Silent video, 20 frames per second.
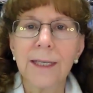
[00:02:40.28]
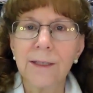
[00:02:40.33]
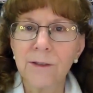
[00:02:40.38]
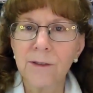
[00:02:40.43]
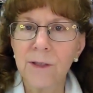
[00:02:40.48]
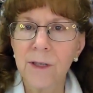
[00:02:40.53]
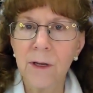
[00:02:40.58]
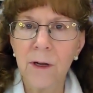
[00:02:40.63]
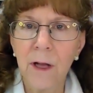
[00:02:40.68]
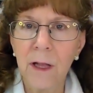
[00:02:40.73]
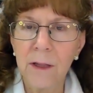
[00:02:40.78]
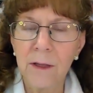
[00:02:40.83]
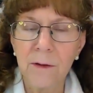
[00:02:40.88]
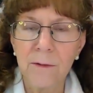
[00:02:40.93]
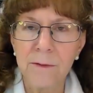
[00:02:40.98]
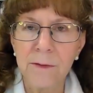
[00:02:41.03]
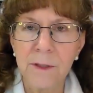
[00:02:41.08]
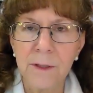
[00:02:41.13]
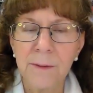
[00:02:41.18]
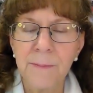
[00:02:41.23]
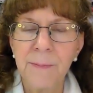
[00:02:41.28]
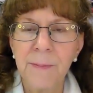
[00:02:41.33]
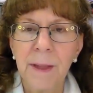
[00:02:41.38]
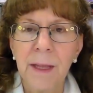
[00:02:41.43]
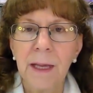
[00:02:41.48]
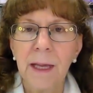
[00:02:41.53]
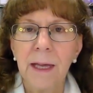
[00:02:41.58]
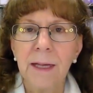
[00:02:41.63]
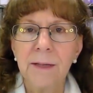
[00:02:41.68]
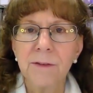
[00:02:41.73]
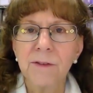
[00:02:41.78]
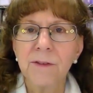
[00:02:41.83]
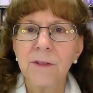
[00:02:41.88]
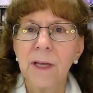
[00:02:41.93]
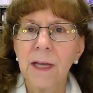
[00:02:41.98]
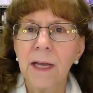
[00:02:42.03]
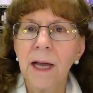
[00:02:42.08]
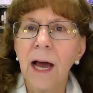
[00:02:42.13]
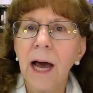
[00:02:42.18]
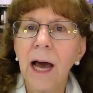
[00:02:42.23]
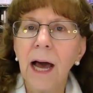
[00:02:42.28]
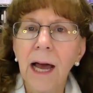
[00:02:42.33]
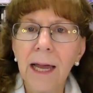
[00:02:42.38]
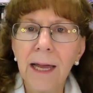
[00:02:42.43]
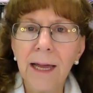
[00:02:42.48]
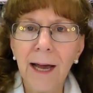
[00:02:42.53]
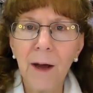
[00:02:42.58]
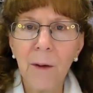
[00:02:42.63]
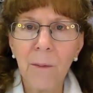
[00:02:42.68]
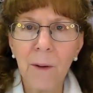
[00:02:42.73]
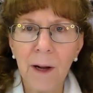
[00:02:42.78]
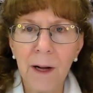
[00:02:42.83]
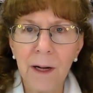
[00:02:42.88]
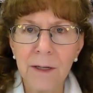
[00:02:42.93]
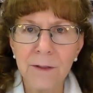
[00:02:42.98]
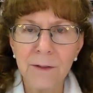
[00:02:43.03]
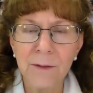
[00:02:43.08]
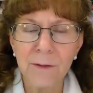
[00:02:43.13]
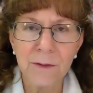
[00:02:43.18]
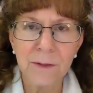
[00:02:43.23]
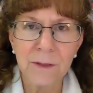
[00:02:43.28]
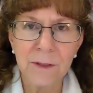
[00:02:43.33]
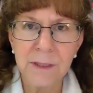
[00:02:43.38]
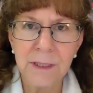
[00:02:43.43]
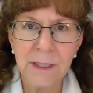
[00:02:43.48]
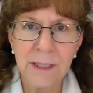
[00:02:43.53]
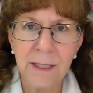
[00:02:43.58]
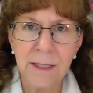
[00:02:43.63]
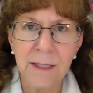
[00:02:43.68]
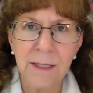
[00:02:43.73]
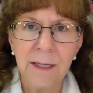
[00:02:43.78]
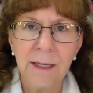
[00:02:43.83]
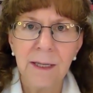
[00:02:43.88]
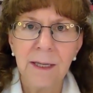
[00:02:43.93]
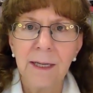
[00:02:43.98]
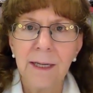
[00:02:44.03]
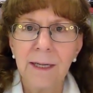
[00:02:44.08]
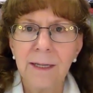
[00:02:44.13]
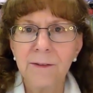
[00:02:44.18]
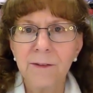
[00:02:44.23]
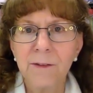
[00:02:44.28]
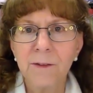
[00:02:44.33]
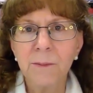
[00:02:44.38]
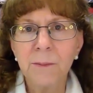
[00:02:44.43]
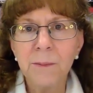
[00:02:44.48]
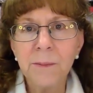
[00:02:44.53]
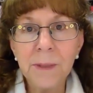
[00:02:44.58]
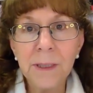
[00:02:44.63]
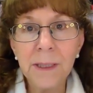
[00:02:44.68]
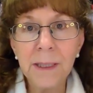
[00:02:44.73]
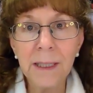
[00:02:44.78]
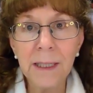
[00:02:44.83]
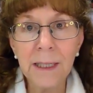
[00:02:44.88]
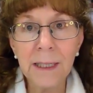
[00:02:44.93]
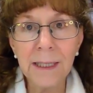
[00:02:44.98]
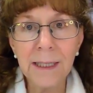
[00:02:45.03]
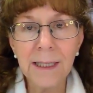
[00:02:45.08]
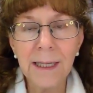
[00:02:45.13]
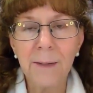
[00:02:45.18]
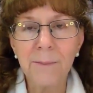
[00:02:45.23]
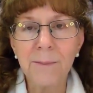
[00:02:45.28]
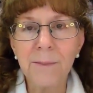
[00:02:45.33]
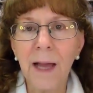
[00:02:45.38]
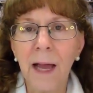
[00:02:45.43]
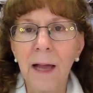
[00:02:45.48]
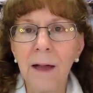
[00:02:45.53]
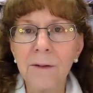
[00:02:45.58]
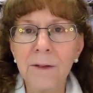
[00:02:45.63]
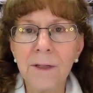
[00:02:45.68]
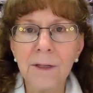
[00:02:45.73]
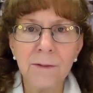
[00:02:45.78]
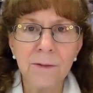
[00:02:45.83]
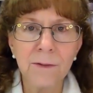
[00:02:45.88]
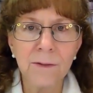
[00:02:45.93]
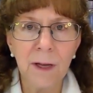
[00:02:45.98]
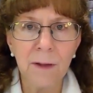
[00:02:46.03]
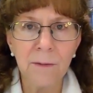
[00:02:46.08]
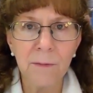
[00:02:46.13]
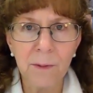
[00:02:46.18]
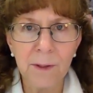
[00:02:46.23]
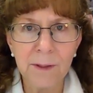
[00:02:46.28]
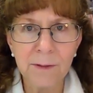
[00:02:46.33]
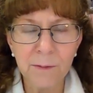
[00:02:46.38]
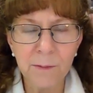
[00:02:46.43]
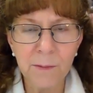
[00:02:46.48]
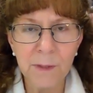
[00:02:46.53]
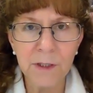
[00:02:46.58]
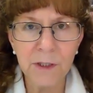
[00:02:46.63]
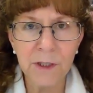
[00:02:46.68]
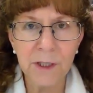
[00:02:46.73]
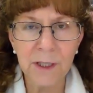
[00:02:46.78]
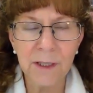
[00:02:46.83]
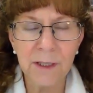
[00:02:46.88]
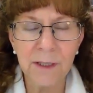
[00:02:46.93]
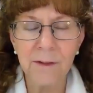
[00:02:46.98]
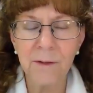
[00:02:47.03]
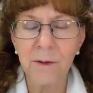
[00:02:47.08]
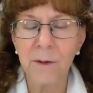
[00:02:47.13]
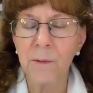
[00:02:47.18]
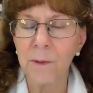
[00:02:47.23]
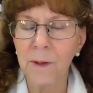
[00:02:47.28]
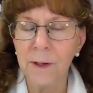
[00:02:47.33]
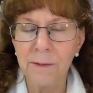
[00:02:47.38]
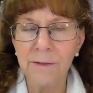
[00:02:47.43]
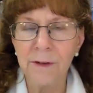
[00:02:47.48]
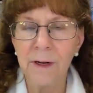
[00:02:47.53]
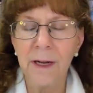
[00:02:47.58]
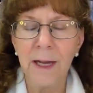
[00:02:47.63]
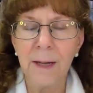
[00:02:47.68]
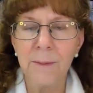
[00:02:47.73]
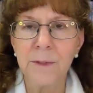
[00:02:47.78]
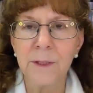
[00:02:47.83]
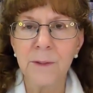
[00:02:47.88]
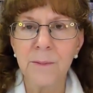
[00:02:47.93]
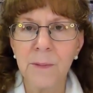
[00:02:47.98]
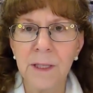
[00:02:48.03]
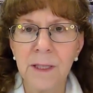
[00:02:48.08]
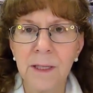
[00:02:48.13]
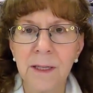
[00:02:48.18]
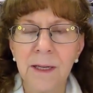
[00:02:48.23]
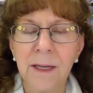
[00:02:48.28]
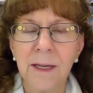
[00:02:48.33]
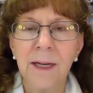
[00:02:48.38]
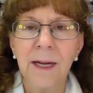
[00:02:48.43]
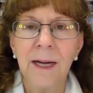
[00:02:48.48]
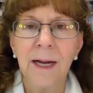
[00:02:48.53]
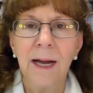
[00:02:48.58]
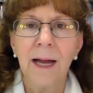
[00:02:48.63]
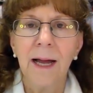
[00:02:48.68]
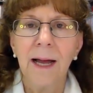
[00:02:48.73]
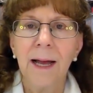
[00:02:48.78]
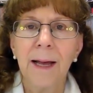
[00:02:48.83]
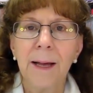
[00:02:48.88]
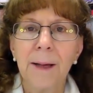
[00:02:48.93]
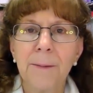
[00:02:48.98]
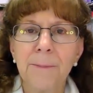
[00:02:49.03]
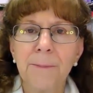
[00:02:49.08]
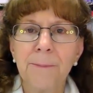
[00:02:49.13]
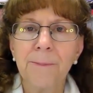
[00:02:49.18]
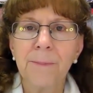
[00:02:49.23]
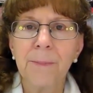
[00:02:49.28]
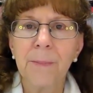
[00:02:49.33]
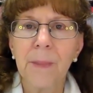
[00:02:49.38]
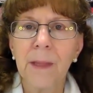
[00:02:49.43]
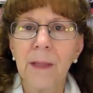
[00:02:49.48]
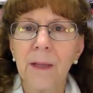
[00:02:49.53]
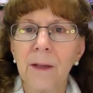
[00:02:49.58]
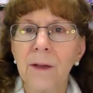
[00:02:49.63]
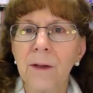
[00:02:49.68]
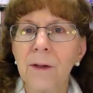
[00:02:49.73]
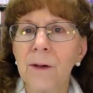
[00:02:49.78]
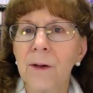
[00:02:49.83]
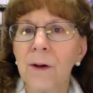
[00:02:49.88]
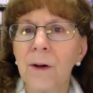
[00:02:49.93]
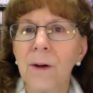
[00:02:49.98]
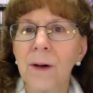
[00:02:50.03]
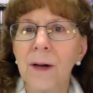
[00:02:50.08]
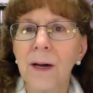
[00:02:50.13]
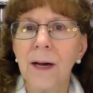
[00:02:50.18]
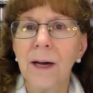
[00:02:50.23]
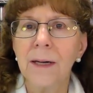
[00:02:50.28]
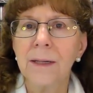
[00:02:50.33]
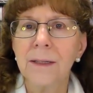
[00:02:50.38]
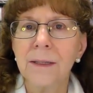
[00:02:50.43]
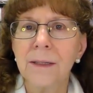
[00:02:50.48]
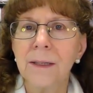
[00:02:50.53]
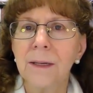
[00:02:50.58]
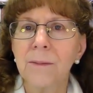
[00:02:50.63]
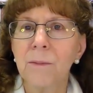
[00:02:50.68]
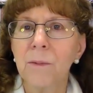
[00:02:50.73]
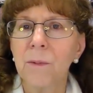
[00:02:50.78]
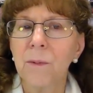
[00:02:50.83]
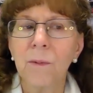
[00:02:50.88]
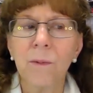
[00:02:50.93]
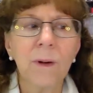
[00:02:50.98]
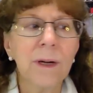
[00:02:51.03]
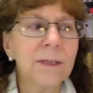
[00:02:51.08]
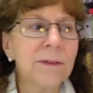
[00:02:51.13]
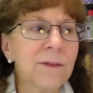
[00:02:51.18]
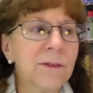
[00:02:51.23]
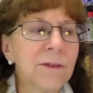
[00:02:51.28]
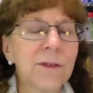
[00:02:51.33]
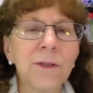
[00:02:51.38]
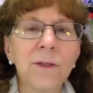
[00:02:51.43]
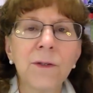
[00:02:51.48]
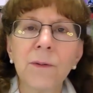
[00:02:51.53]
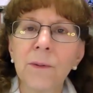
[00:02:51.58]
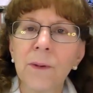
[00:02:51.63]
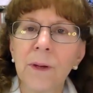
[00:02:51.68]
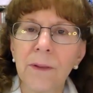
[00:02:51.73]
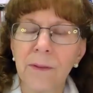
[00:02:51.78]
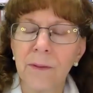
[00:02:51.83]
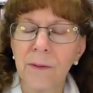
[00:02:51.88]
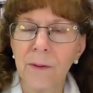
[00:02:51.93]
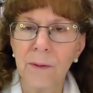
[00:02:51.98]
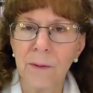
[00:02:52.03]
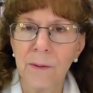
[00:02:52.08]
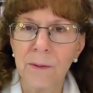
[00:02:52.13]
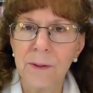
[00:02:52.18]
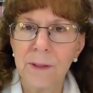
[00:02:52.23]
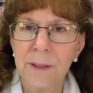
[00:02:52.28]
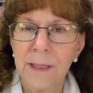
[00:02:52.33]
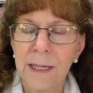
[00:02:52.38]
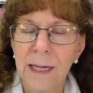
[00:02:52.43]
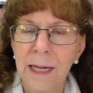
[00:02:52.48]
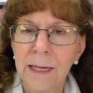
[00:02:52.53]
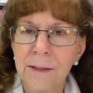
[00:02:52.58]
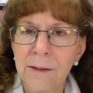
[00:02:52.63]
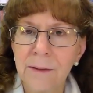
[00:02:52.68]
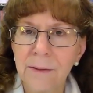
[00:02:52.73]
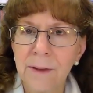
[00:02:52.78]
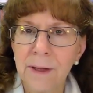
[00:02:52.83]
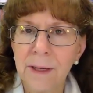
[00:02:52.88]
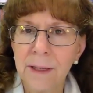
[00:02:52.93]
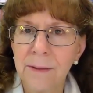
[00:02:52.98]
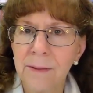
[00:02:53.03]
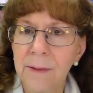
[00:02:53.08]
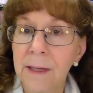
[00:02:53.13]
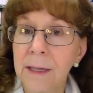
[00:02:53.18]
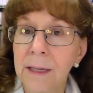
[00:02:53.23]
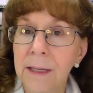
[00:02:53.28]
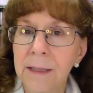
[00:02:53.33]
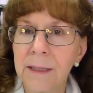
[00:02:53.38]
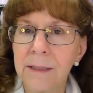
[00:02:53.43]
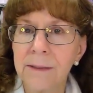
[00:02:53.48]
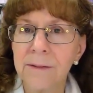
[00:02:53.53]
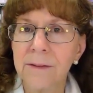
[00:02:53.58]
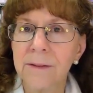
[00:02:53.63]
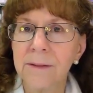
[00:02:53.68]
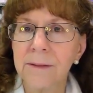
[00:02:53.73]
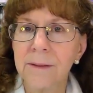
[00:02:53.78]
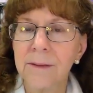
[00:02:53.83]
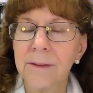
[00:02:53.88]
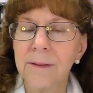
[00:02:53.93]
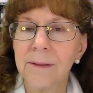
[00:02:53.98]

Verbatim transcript: kissing all over and saying, Hi, how are you today? it's me. I'm down here in Southwest Michigan or wherever I happen to be. Um, you know, what's new with you? Anything? And then I listen.